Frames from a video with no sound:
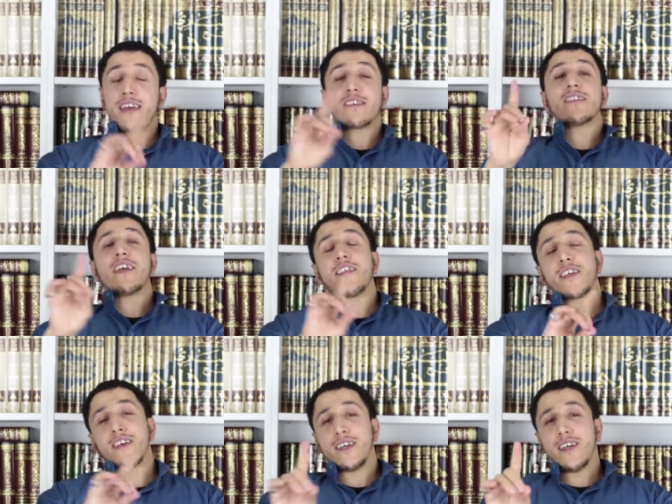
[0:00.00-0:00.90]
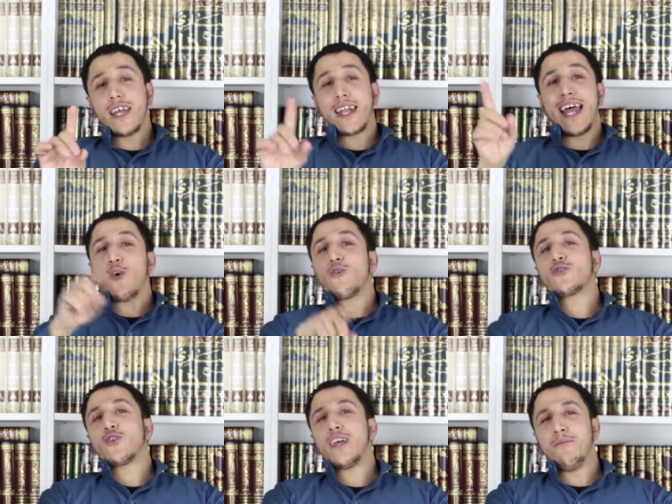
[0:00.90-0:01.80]
There is nothing like
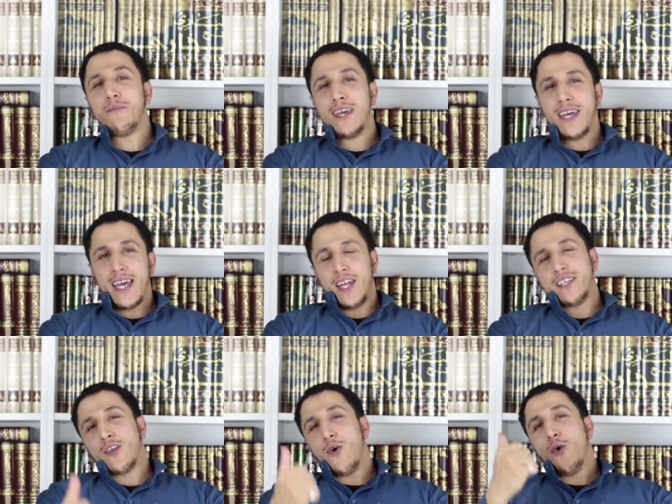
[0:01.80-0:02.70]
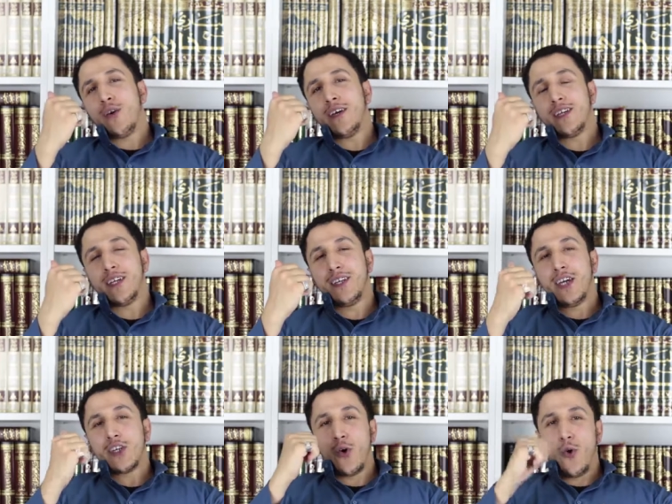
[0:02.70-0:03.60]
unto Him, and is the all-hearing,
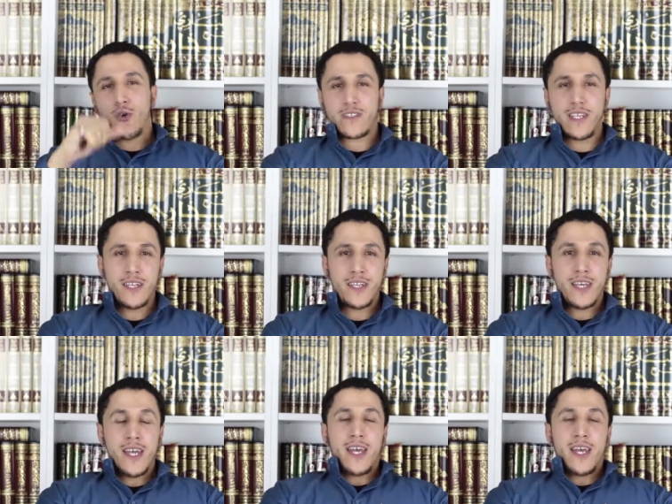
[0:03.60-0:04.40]
the all-seeing.